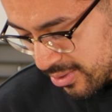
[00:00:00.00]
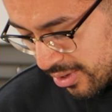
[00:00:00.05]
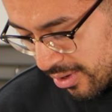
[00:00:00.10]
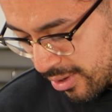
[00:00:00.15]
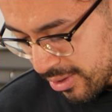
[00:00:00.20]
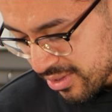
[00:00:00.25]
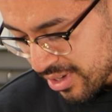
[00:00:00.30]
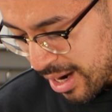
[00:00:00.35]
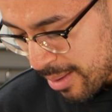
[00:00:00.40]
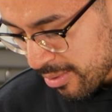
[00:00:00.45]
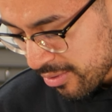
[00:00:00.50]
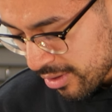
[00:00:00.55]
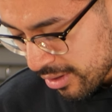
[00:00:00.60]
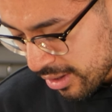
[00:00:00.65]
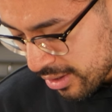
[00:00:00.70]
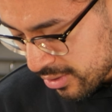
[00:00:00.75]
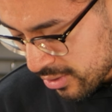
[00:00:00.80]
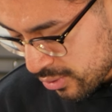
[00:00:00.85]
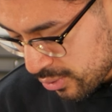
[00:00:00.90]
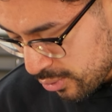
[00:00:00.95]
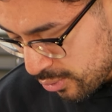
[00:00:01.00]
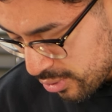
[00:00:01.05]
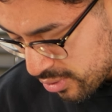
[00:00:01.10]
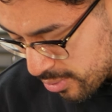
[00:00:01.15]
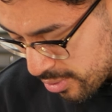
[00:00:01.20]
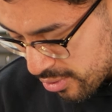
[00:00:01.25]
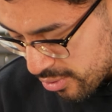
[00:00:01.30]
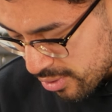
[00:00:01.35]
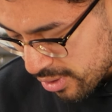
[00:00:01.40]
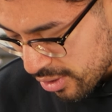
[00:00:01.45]
on top of the lettuce.
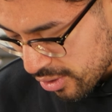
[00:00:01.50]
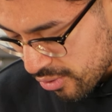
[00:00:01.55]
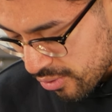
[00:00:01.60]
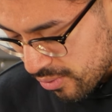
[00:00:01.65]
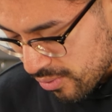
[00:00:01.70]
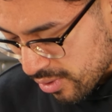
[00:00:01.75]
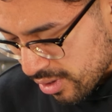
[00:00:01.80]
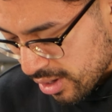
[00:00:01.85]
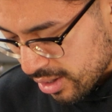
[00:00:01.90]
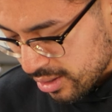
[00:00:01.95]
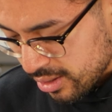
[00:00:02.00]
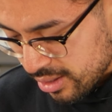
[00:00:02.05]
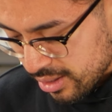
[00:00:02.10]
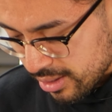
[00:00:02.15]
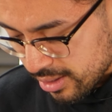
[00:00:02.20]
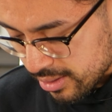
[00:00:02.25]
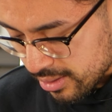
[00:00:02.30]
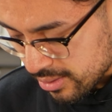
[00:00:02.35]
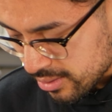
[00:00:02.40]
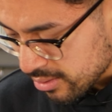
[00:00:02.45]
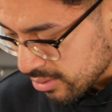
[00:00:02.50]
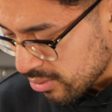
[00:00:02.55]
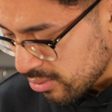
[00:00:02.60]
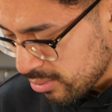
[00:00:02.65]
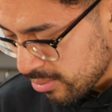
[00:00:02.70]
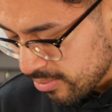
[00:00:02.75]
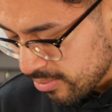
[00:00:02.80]
We're going grunions. Oh,